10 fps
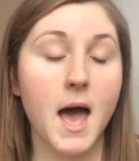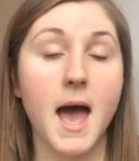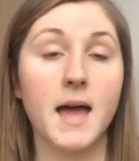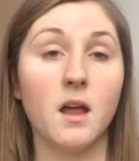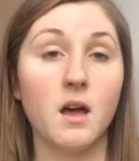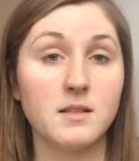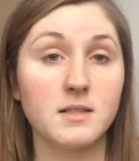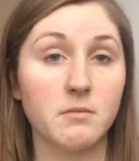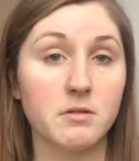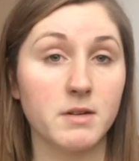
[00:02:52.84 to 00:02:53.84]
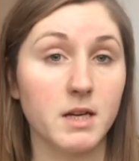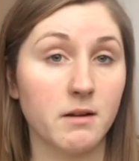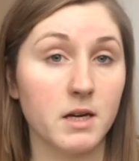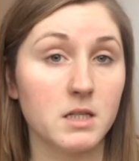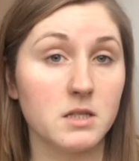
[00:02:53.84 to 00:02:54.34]
and her skin was really
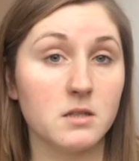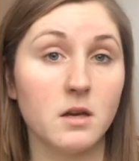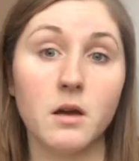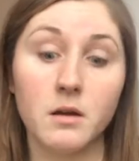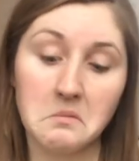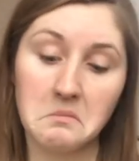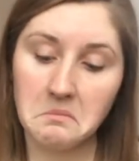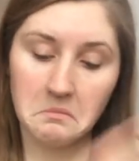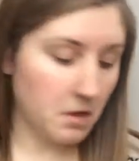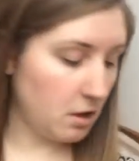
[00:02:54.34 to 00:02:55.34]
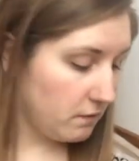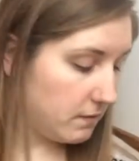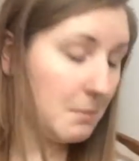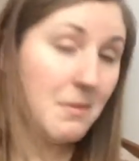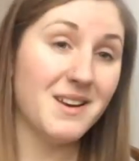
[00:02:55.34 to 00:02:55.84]
great, so
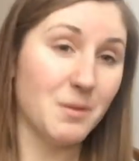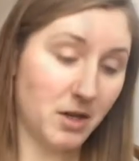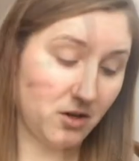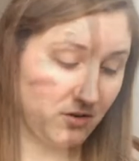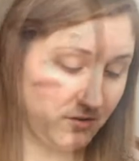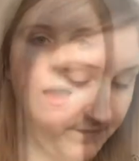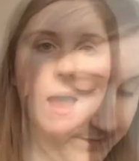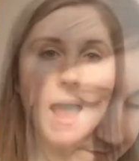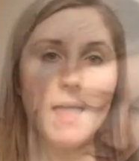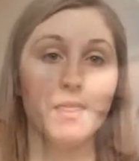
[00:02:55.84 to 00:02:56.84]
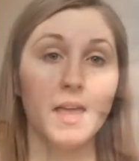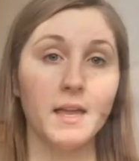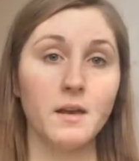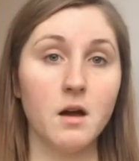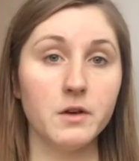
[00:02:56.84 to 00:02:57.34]
hopefully mine will be good. And
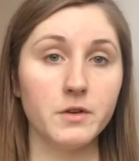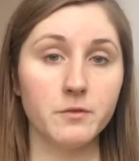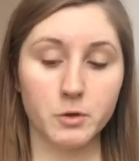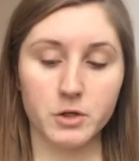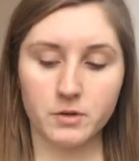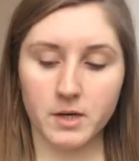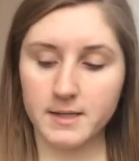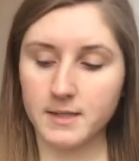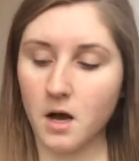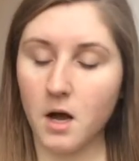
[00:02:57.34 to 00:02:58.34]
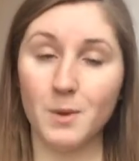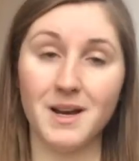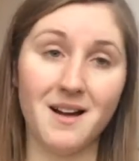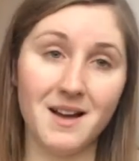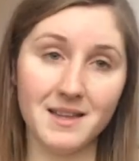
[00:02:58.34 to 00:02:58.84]
then after I've moisturised, I
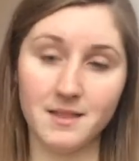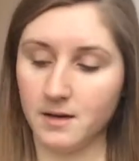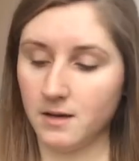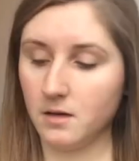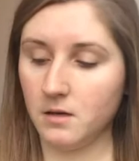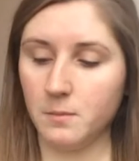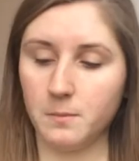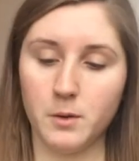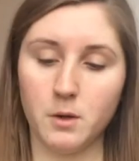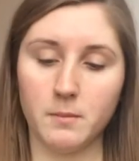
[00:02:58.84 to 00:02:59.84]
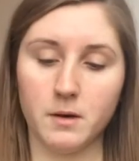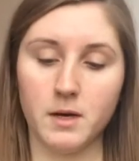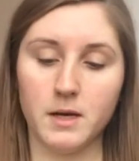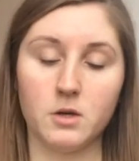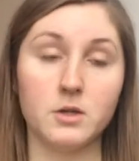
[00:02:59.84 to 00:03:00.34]
will either put
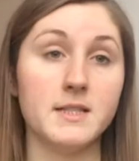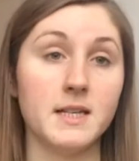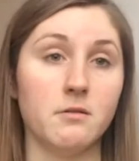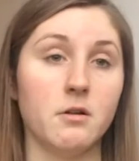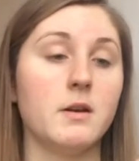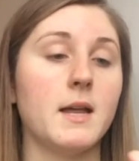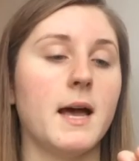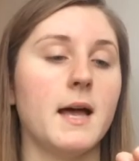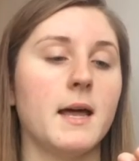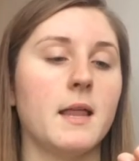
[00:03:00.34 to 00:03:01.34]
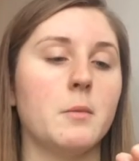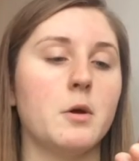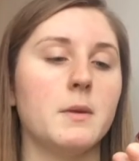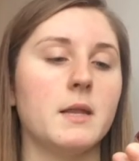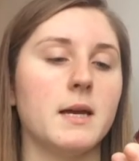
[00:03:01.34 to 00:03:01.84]
my concealer on, and at the
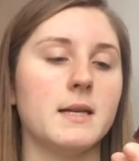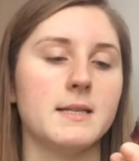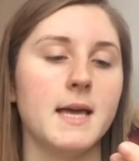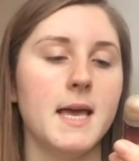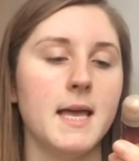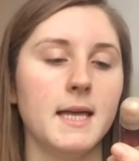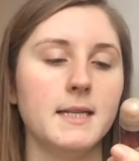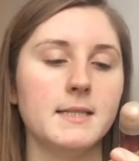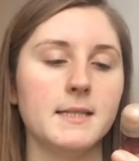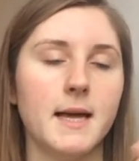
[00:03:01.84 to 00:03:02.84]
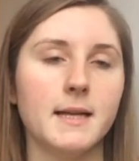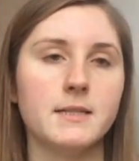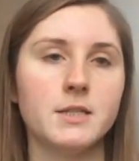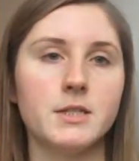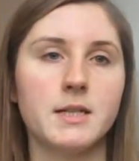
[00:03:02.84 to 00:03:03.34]
moment that is Instant
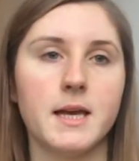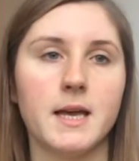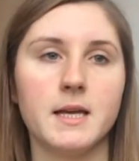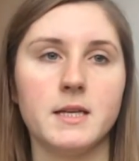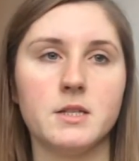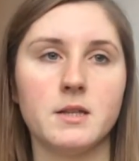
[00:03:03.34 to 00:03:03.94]
Anti-Age